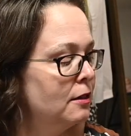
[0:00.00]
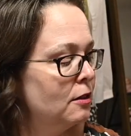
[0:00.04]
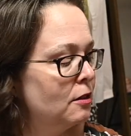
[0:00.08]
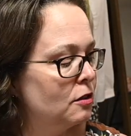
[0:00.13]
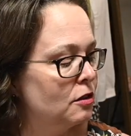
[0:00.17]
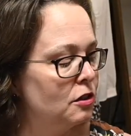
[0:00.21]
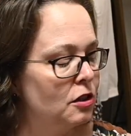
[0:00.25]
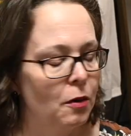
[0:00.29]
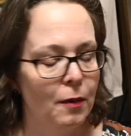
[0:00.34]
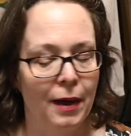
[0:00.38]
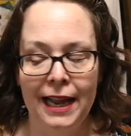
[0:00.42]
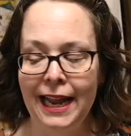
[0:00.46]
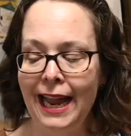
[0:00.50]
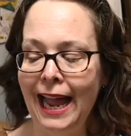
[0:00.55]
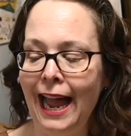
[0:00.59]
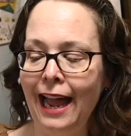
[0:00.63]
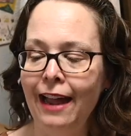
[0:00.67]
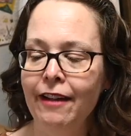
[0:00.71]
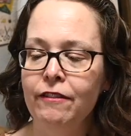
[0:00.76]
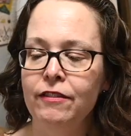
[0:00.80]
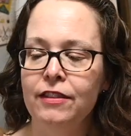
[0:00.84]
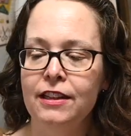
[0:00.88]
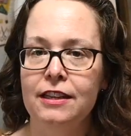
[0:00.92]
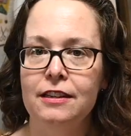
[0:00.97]
So I
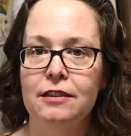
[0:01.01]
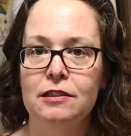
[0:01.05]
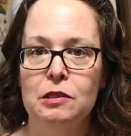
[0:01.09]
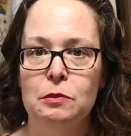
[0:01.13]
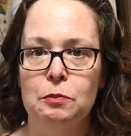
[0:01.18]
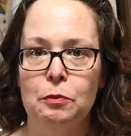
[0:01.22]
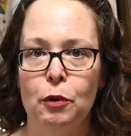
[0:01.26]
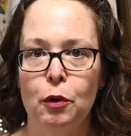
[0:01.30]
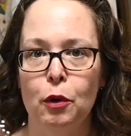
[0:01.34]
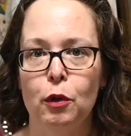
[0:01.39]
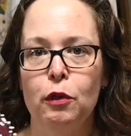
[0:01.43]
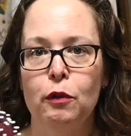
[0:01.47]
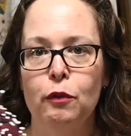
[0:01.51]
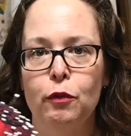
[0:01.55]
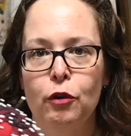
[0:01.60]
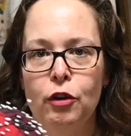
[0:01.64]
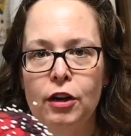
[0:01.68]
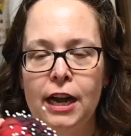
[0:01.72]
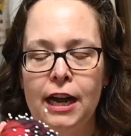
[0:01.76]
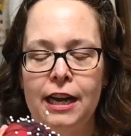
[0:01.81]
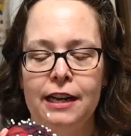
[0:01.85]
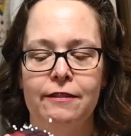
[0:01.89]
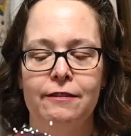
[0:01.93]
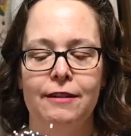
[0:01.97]
have these both for
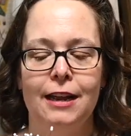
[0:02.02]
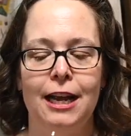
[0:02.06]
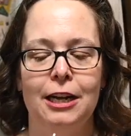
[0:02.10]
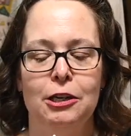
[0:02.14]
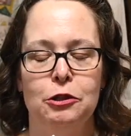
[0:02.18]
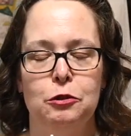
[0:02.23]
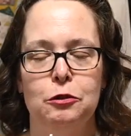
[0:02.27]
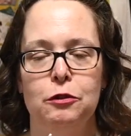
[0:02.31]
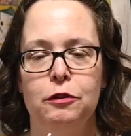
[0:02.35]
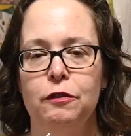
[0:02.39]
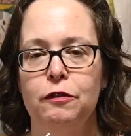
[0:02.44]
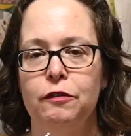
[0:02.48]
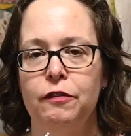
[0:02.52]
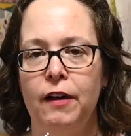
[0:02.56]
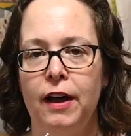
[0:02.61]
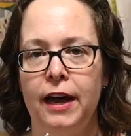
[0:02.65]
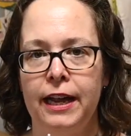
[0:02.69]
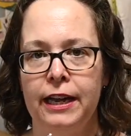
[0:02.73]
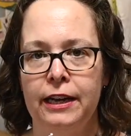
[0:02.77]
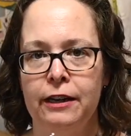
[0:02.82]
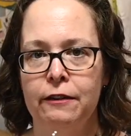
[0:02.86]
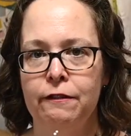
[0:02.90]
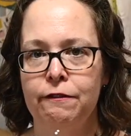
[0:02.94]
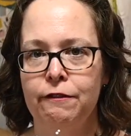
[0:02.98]
kind of extra
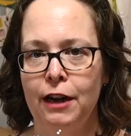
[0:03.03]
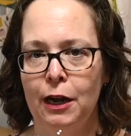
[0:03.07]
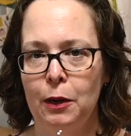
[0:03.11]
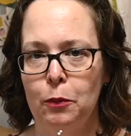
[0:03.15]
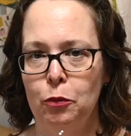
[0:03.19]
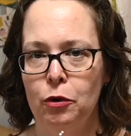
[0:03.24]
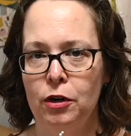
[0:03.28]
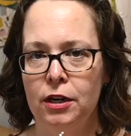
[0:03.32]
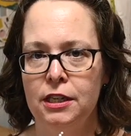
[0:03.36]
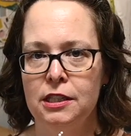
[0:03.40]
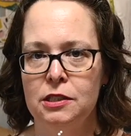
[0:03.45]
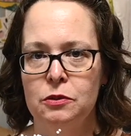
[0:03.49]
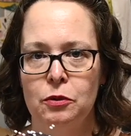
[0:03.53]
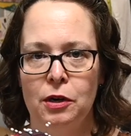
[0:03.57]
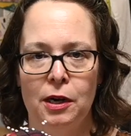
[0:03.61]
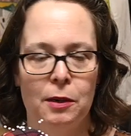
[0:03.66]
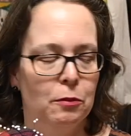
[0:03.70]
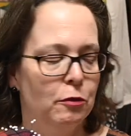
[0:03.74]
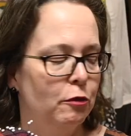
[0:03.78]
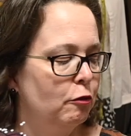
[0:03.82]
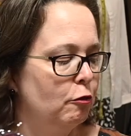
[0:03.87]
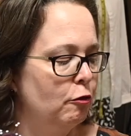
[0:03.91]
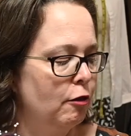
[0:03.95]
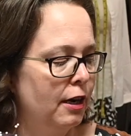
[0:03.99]
fine fabrics where I'm
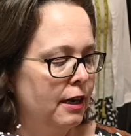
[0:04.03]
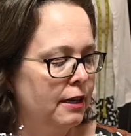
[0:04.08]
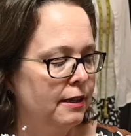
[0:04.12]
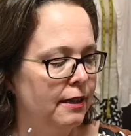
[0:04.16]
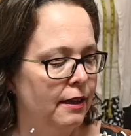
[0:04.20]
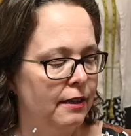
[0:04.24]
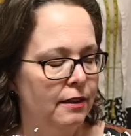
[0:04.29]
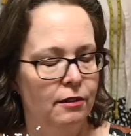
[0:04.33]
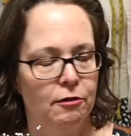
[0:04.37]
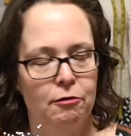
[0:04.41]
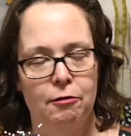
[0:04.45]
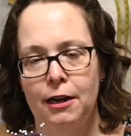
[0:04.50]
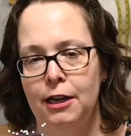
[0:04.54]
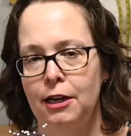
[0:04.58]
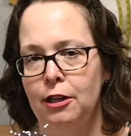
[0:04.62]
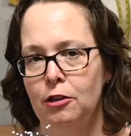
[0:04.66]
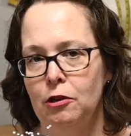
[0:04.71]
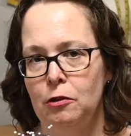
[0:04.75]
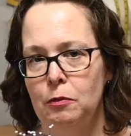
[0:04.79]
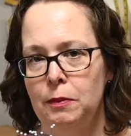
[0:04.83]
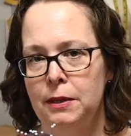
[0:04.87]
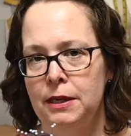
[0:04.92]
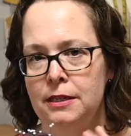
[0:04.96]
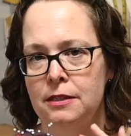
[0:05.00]
afraid that the
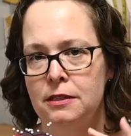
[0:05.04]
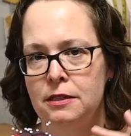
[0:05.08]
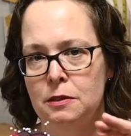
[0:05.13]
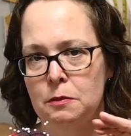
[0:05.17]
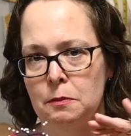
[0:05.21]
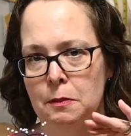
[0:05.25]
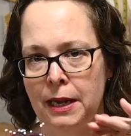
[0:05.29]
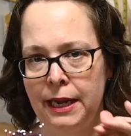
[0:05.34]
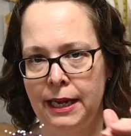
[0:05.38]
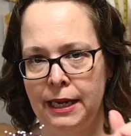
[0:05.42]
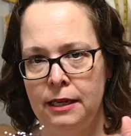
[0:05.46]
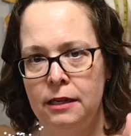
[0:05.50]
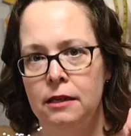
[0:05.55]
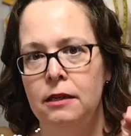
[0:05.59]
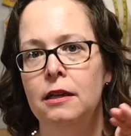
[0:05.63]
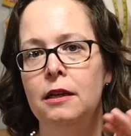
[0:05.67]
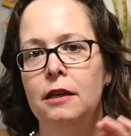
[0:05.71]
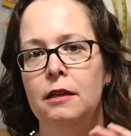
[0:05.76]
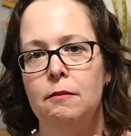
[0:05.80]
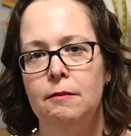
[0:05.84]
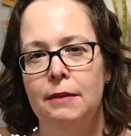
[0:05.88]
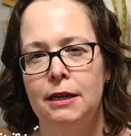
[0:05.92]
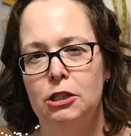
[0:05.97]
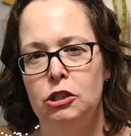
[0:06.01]
regular pins might
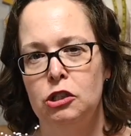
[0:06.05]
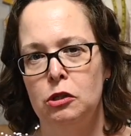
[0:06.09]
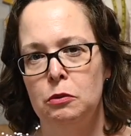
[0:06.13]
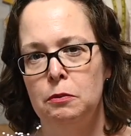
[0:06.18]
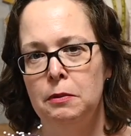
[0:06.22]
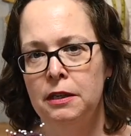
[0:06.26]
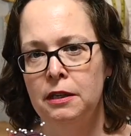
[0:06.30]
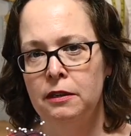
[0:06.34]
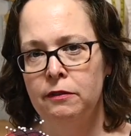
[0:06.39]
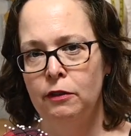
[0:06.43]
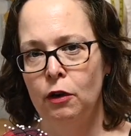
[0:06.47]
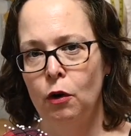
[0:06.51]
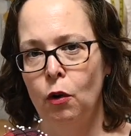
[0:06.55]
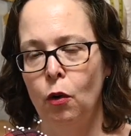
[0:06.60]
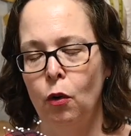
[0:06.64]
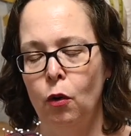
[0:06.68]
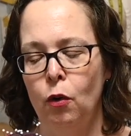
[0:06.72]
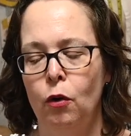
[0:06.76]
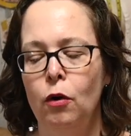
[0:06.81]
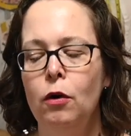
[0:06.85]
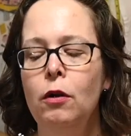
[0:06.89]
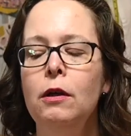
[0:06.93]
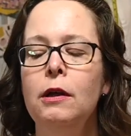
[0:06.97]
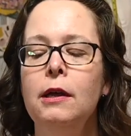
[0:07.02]
make too big of a
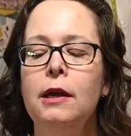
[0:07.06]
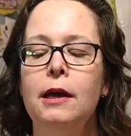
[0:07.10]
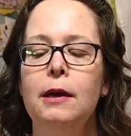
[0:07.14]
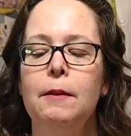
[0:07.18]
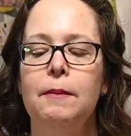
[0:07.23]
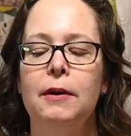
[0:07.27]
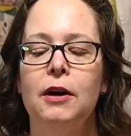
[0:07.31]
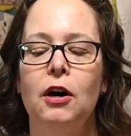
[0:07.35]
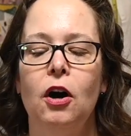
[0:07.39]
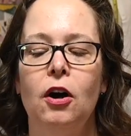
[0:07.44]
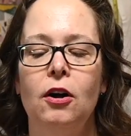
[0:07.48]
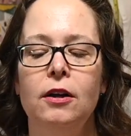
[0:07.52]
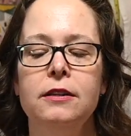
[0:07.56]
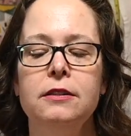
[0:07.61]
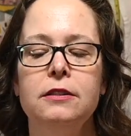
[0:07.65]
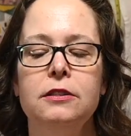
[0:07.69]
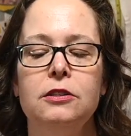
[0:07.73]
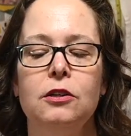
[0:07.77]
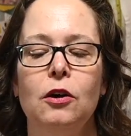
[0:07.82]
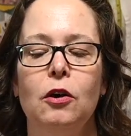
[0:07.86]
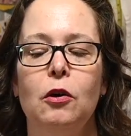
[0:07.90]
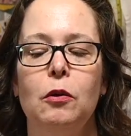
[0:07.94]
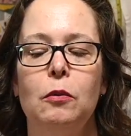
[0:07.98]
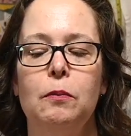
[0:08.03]
hole, but
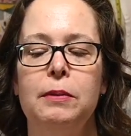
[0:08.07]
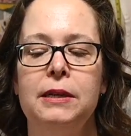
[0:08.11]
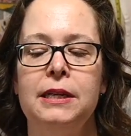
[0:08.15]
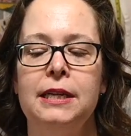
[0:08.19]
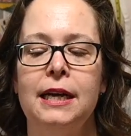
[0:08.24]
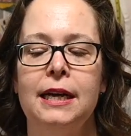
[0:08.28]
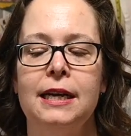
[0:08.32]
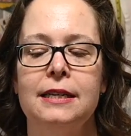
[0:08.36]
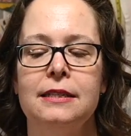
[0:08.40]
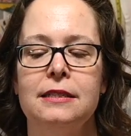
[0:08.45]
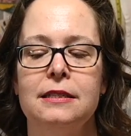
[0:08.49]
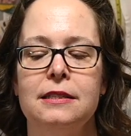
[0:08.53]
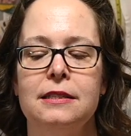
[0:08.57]
also because